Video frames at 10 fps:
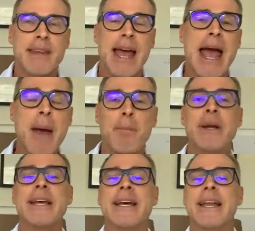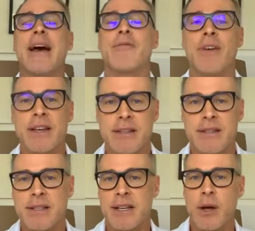happening in our
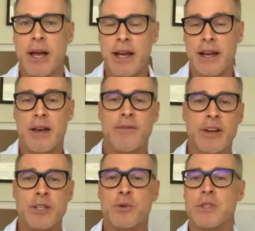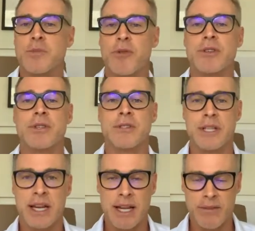face, in our facial expressions
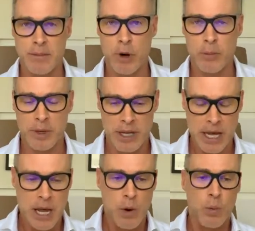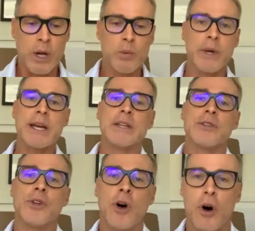in any given moment. When we are
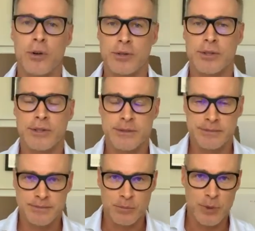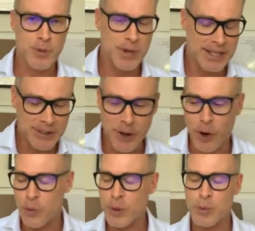not in
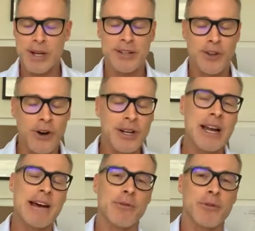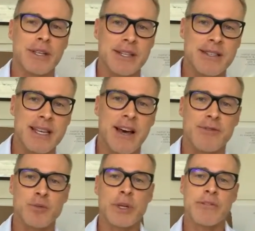our authentic
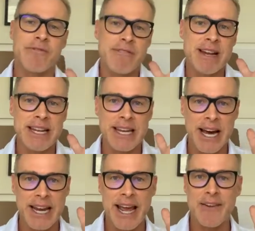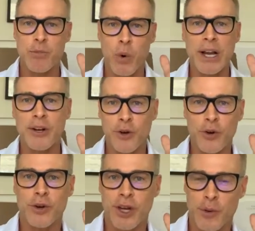selves, we really kind of have one
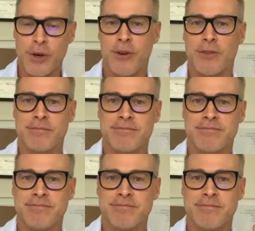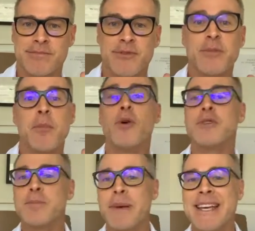look going on. For
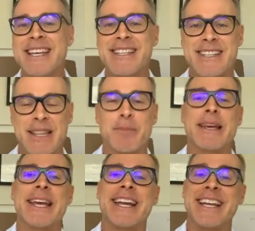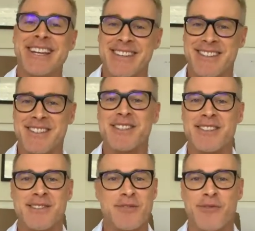most speakers at the beginning, it's this